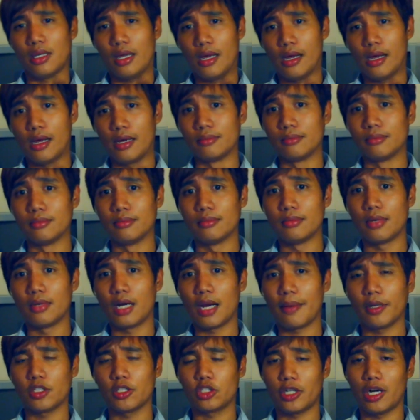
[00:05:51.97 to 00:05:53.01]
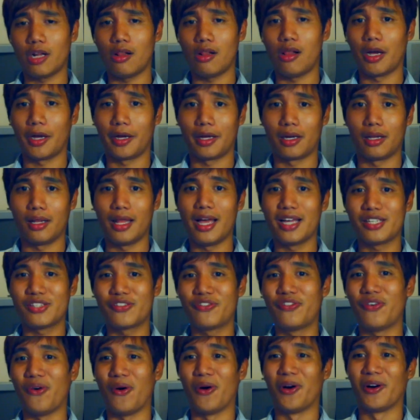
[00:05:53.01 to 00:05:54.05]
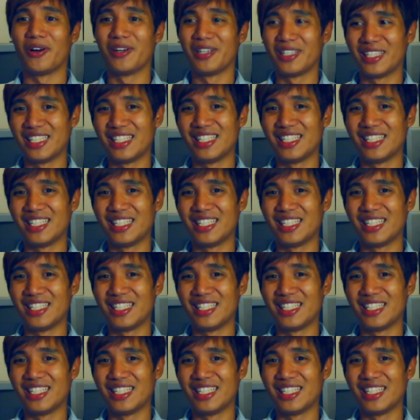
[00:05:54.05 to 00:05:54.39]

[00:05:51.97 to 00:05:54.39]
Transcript: I'm not sure how long that'll last for,